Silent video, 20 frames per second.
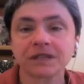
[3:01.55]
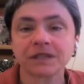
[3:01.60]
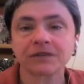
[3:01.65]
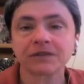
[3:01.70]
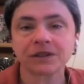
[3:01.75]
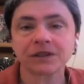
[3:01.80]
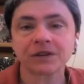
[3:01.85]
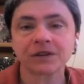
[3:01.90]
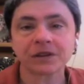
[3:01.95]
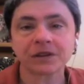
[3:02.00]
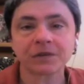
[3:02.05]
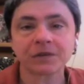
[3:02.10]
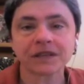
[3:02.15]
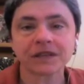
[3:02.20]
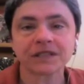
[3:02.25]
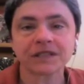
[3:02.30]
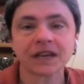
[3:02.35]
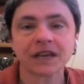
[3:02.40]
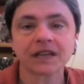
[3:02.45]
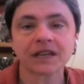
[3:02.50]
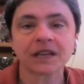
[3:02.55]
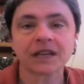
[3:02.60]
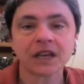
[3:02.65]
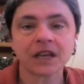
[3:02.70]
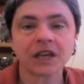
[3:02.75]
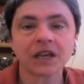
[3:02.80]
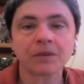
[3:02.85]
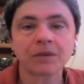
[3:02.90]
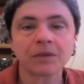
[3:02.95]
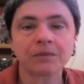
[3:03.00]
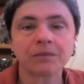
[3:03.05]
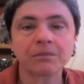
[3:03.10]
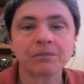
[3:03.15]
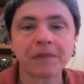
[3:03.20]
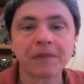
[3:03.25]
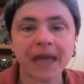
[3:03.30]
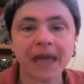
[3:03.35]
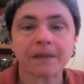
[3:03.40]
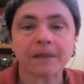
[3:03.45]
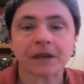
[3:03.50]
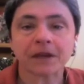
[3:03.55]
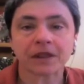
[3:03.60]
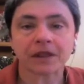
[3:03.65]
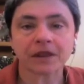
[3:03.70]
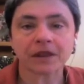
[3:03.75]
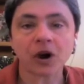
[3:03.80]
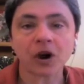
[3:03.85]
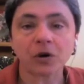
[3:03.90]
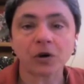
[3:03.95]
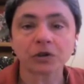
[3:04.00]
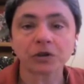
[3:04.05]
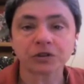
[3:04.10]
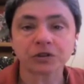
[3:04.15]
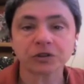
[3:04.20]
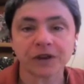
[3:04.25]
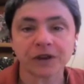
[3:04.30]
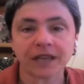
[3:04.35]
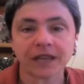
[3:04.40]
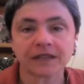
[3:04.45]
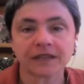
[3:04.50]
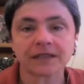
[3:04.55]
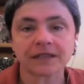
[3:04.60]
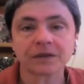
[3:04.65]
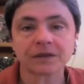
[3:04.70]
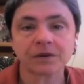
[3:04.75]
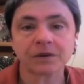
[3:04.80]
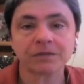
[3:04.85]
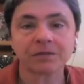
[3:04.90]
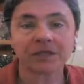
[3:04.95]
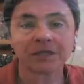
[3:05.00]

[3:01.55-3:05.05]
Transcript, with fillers: through the Pacific Northwest on mammoth coal trains that will